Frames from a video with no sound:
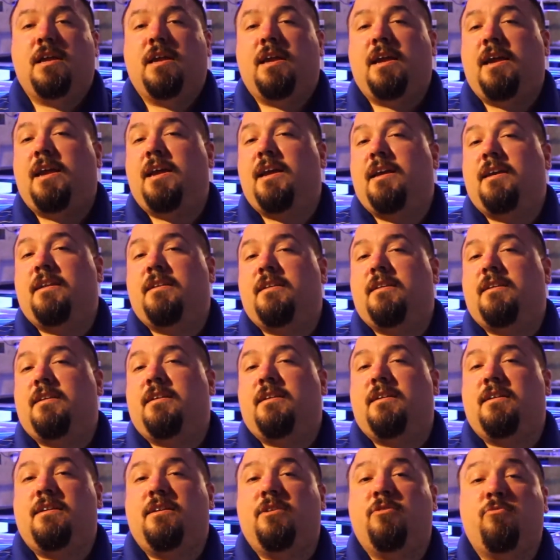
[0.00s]
and
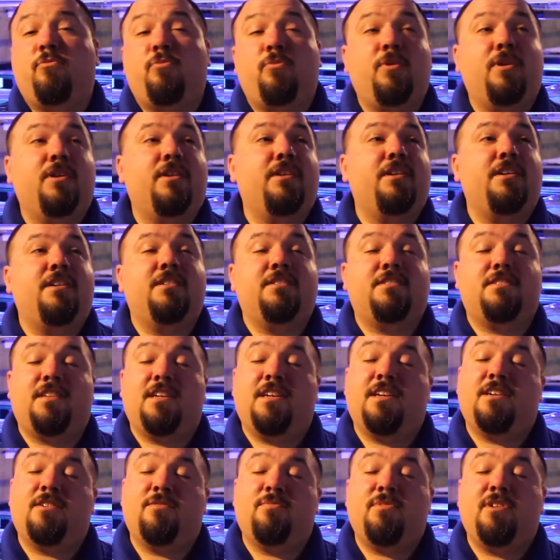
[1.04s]
it really has
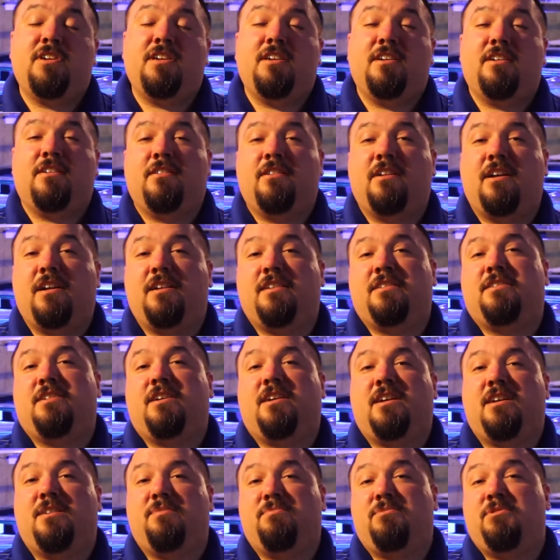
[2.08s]
taken me a lot of
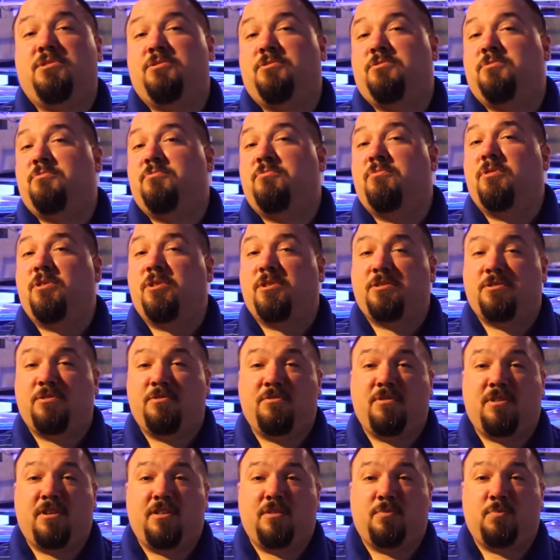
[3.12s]
time to work
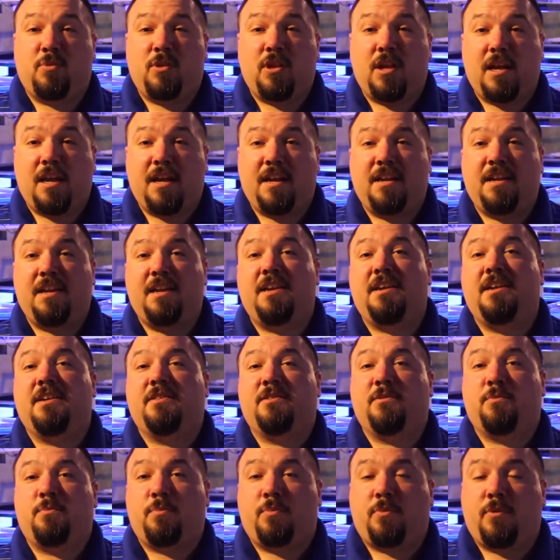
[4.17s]
through all the planning and
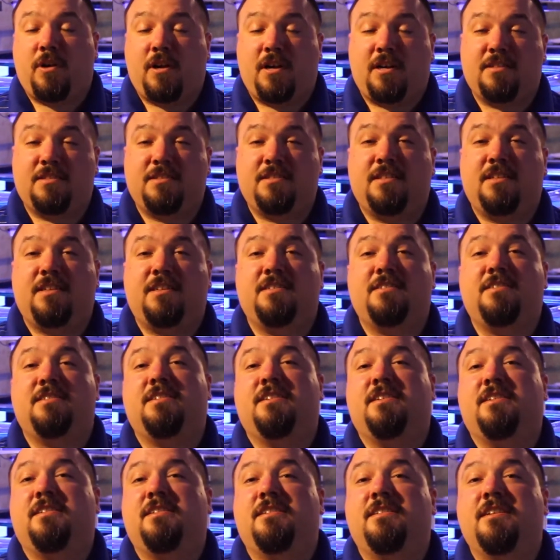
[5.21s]
the process
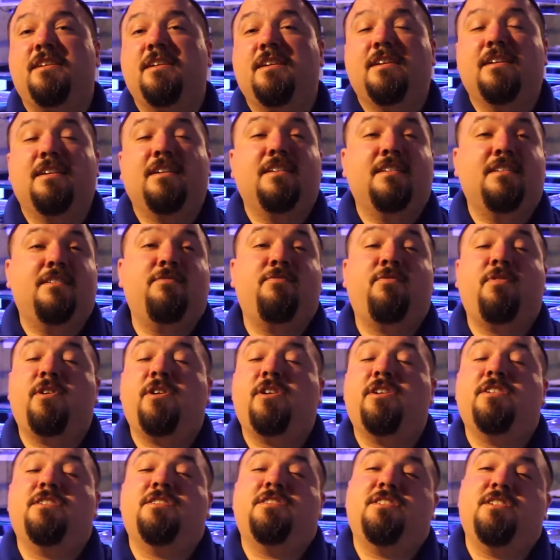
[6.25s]
and the
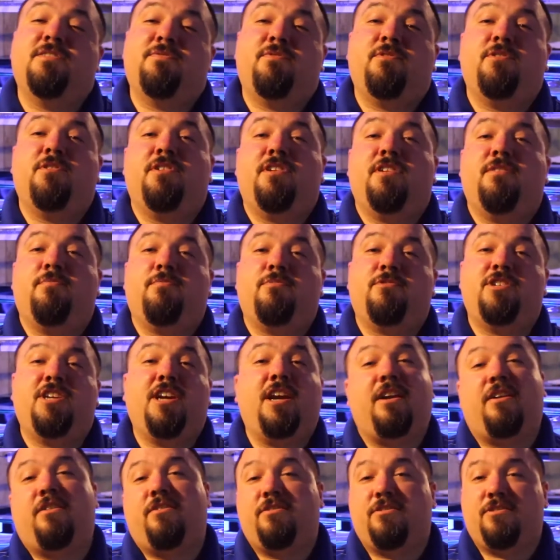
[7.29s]
various different
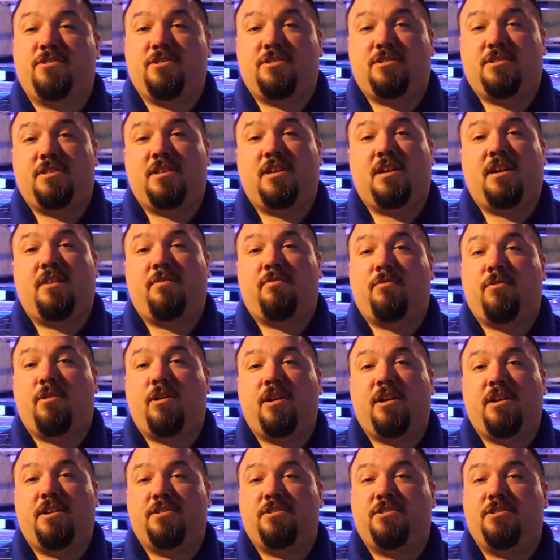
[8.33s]
challenges that I've run
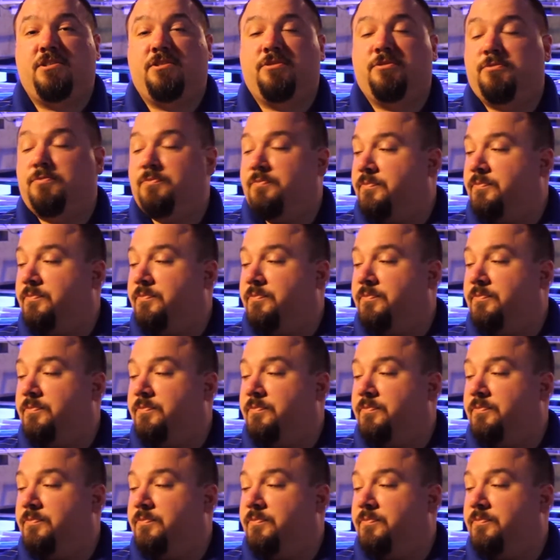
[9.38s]
into.